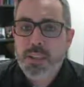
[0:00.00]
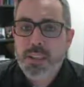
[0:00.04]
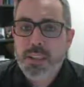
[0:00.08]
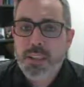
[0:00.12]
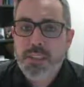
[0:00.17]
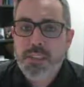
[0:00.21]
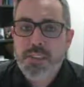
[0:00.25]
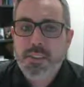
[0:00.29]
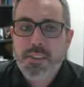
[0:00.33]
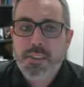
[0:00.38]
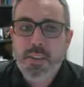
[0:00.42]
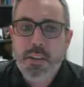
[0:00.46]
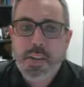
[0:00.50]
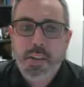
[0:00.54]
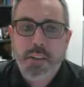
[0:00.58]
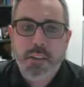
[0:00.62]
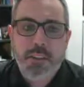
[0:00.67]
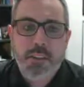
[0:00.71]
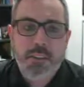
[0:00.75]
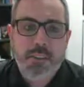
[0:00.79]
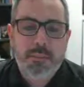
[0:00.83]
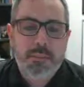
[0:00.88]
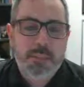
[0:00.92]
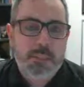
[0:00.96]
on a
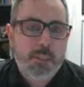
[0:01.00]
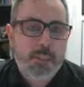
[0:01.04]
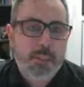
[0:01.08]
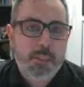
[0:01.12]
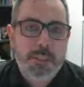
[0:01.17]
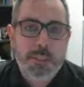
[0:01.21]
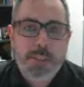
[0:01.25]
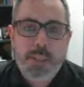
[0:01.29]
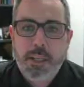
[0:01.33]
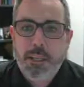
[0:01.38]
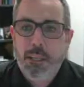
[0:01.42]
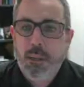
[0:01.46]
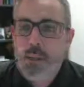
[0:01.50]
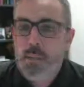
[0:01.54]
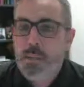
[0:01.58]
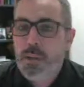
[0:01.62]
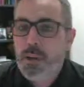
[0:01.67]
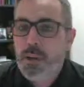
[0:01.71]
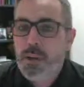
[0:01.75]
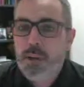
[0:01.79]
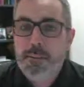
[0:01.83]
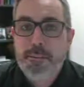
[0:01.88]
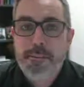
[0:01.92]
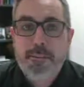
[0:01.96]
scale, for example,
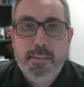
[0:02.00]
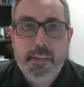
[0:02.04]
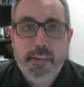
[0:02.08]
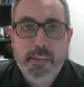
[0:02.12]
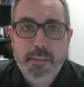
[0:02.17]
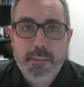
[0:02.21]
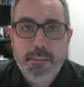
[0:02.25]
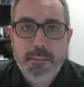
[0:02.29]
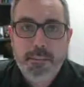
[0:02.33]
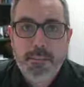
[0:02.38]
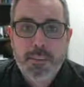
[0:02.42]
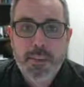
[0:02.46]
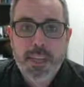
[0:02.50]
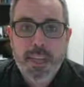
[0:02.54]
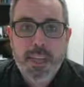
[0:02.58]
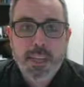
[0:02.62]
1 to 5.